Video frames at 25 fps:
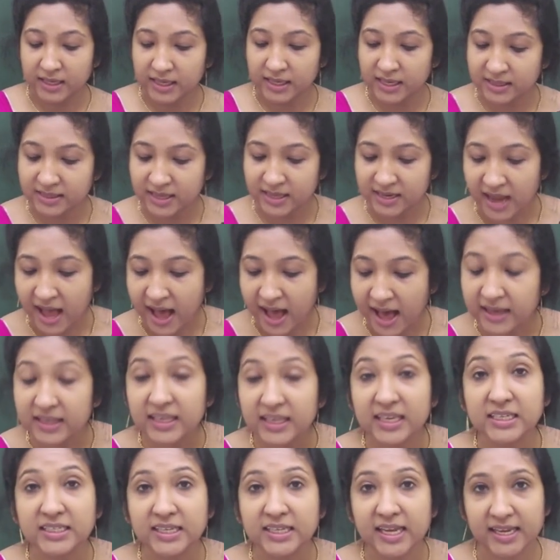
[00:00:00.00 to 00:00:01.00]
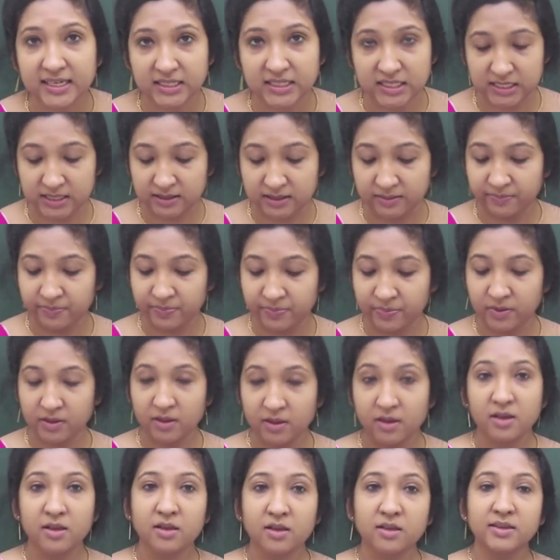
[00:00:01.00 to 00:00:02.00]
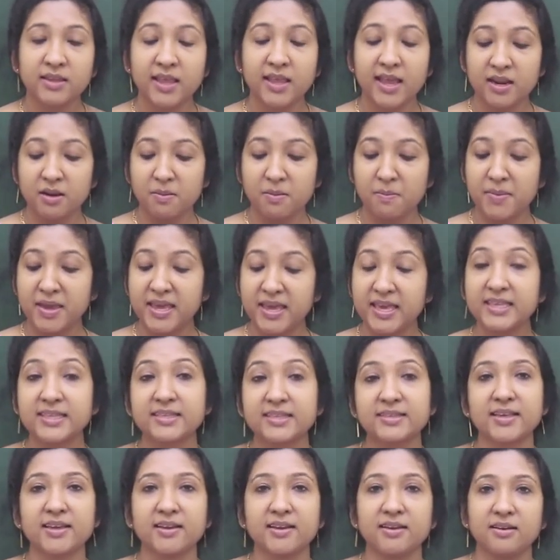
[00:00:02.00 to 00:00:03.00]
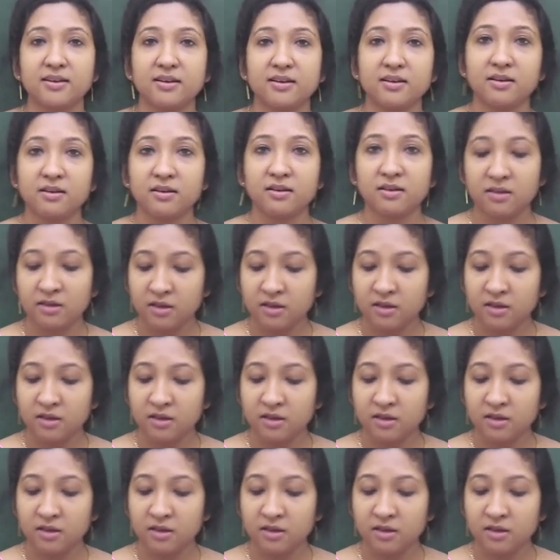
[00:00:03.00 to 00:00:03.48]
He is an architect. Then mason,